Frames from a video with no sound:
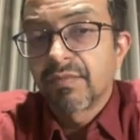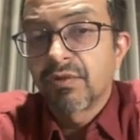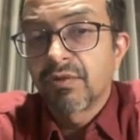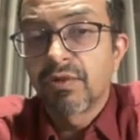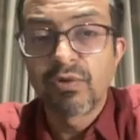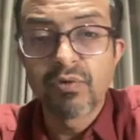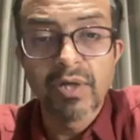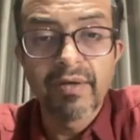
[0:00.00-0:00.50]

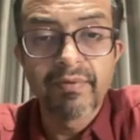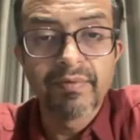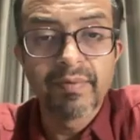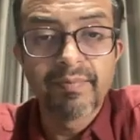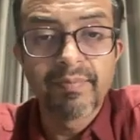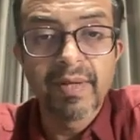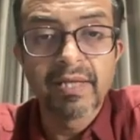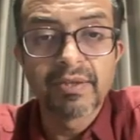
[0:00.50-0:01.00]
you have
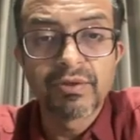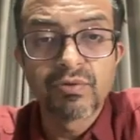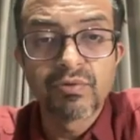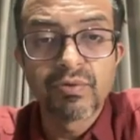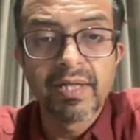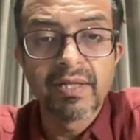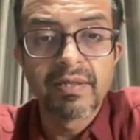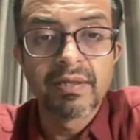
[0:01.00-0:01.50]
a path
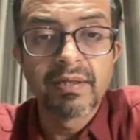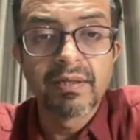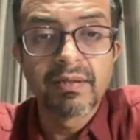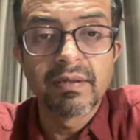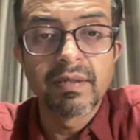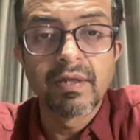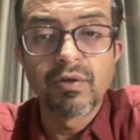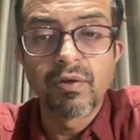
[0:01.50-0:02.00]
to
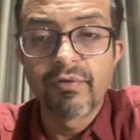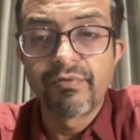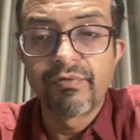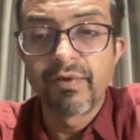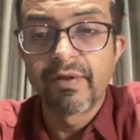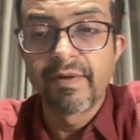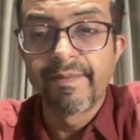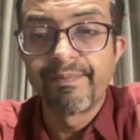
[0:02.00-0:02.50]
enter a law
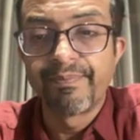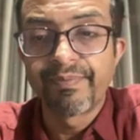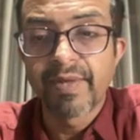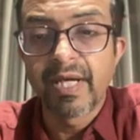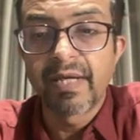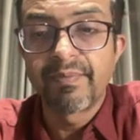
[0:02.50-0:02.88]
firm,